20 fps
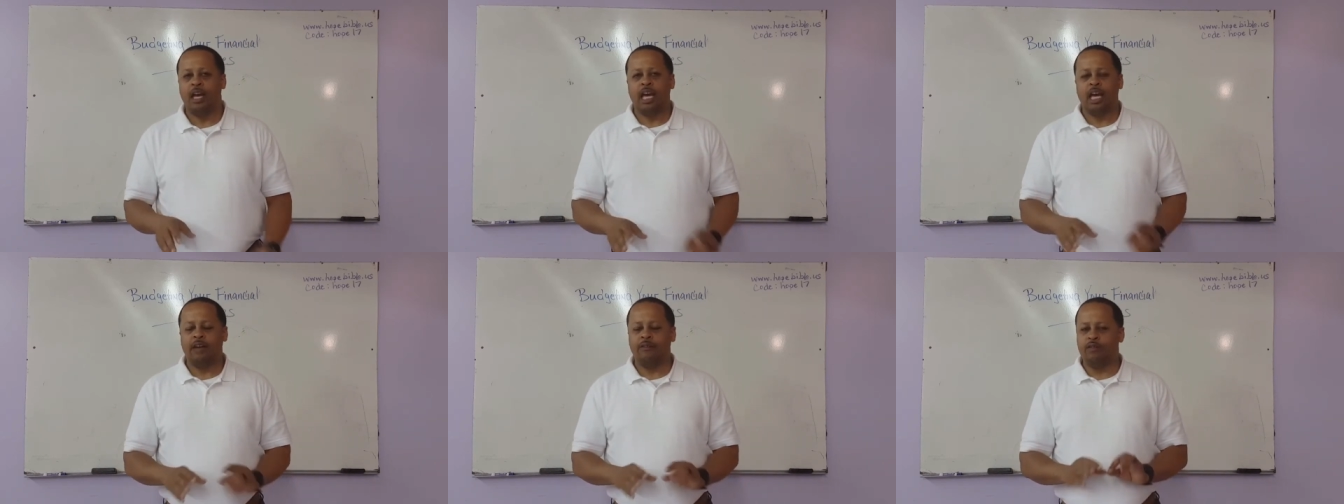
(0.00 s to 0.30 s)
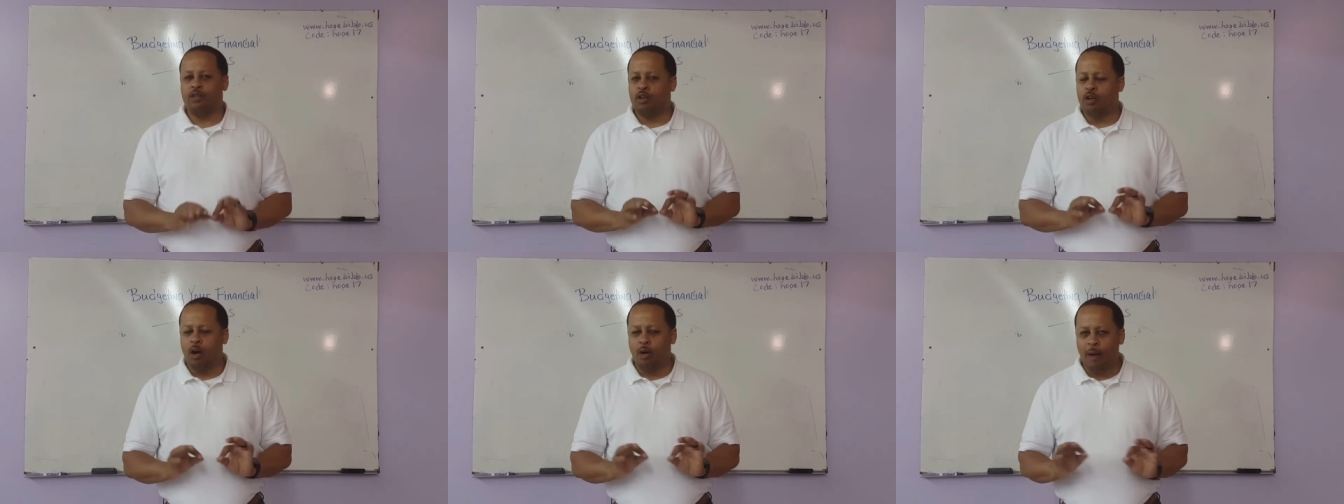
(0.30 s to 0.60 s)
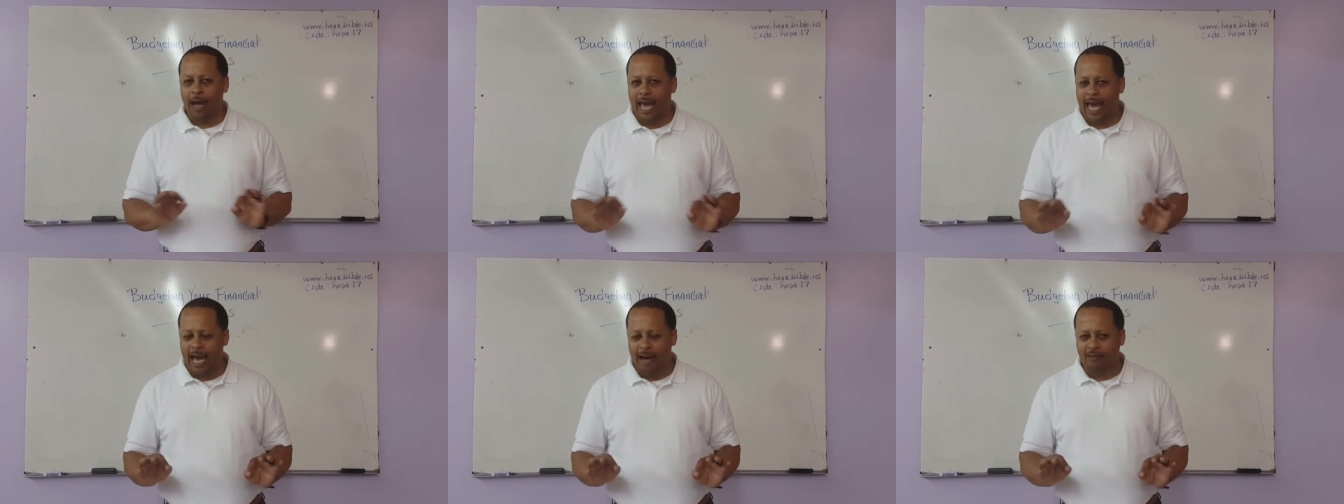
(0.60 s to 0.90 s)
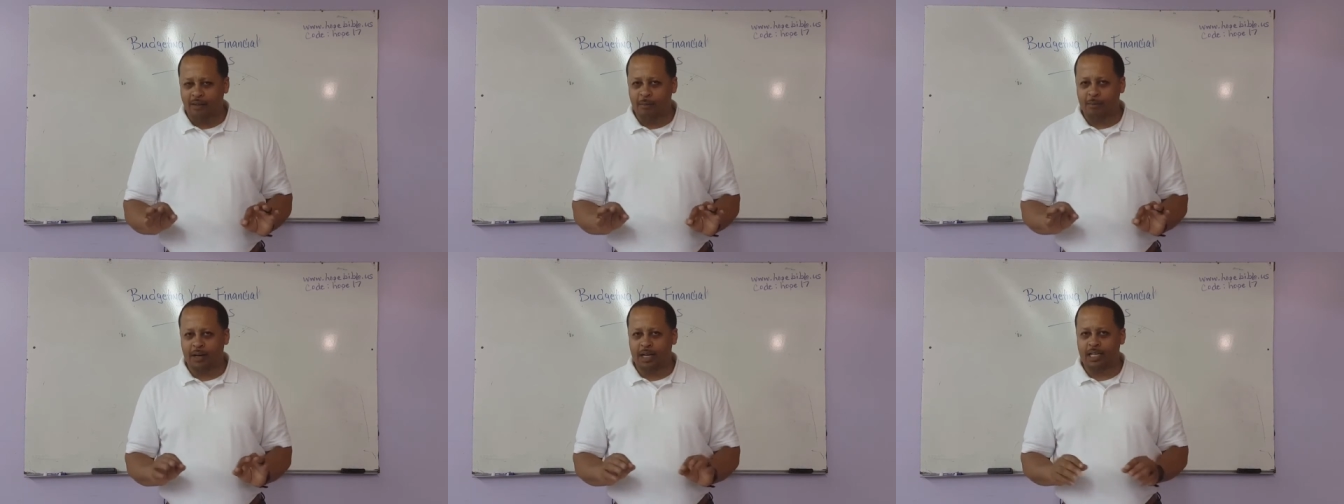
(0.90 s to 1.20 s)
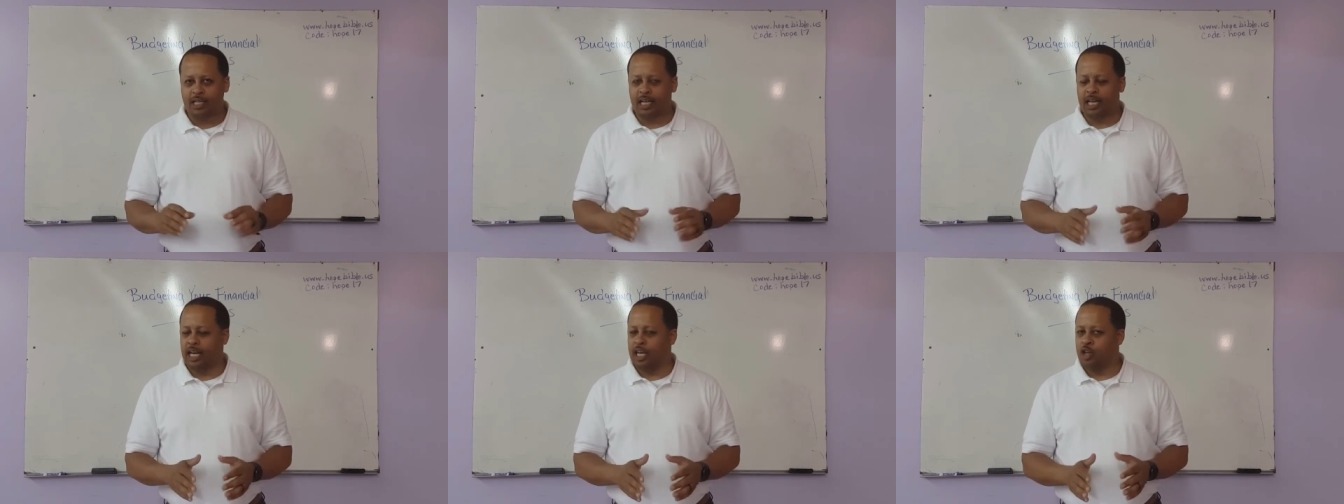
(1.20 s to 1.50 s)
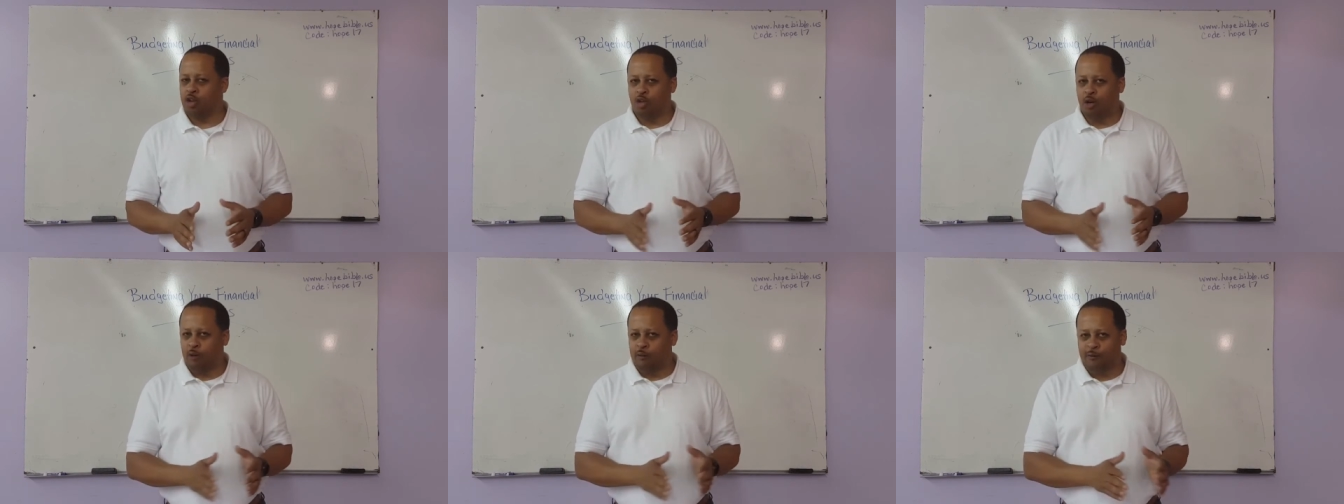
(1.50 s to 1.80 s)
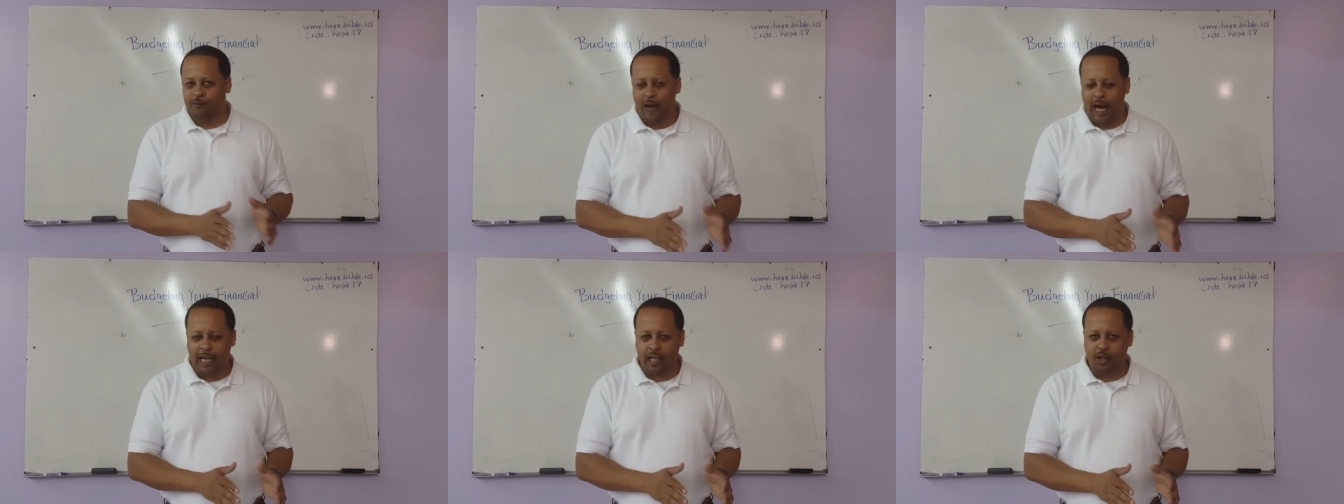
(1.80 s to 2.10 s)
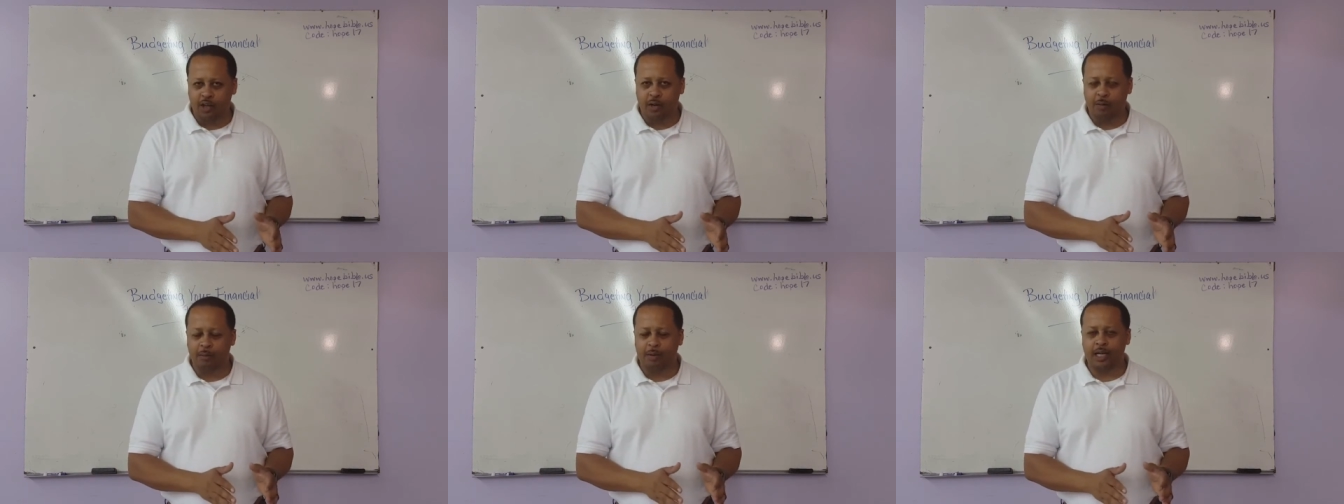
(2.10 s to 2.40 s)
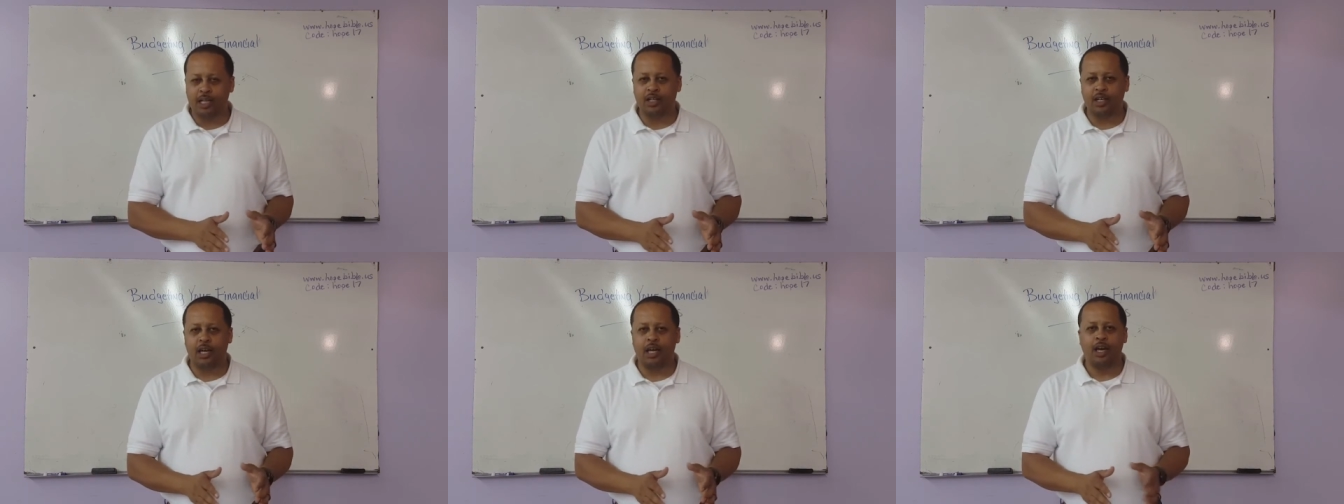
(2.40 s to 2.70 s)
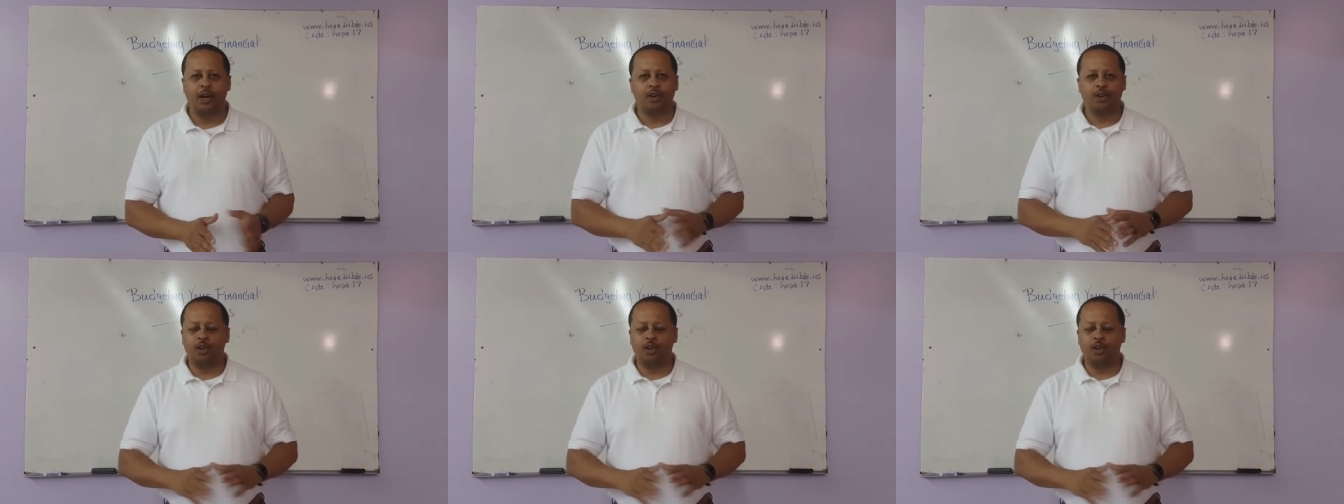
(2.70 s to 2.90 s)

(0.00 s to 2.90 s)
If you don't have a budget and you don't follow your budget,